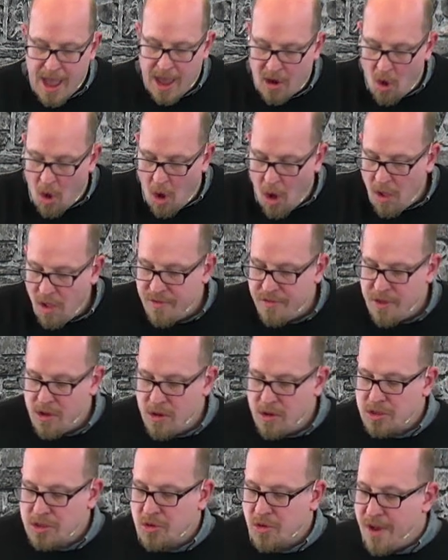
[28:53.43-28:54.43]
And all of
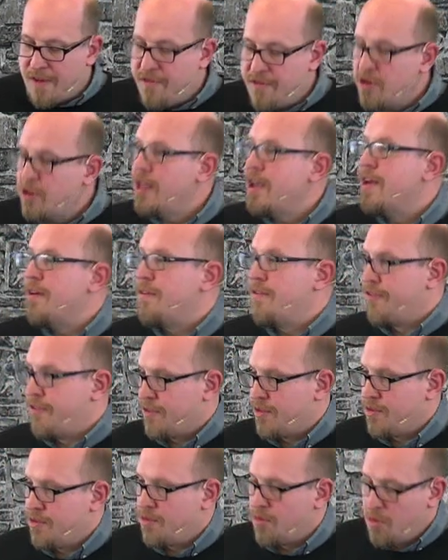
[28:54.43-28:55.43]
those who ever
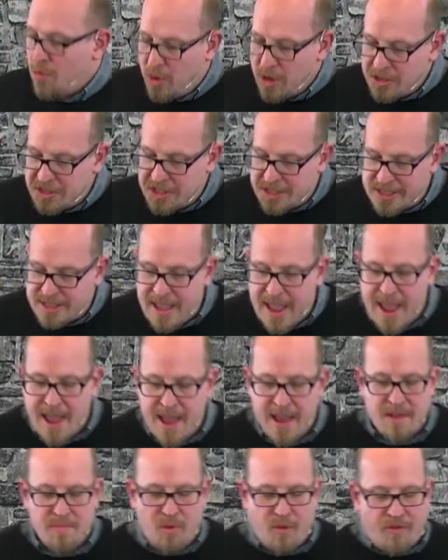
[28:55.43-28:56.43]
lived will
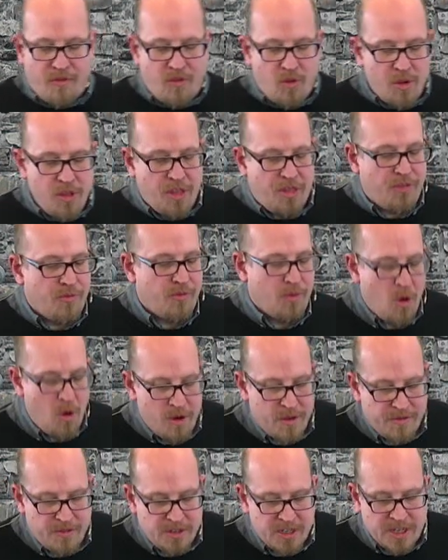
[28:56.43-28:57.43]
stand before the
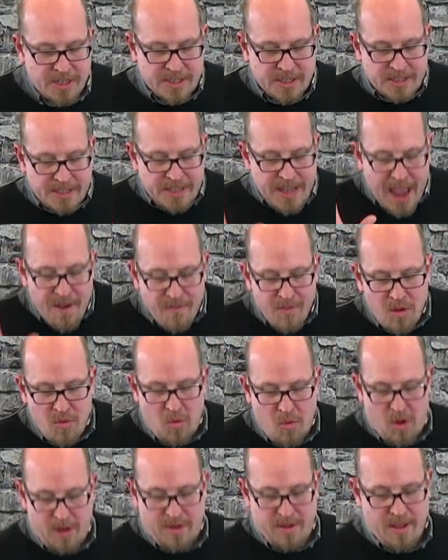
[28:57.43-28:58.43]
throne of Jesus.
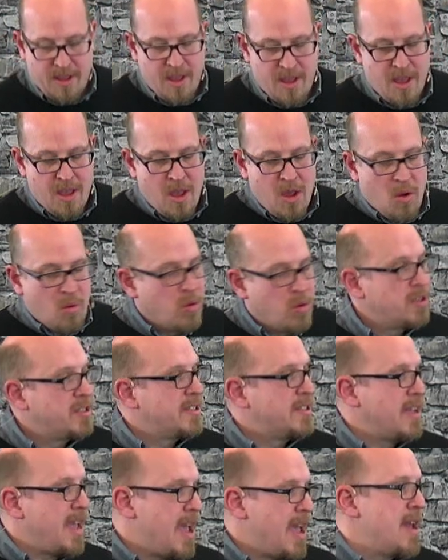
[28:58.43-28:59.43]
Everyone will
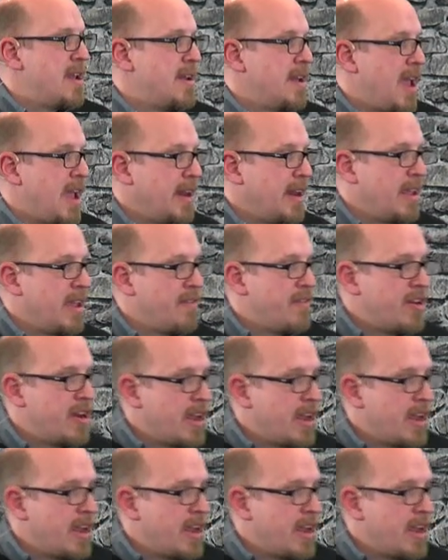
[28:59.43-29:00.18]
stand and give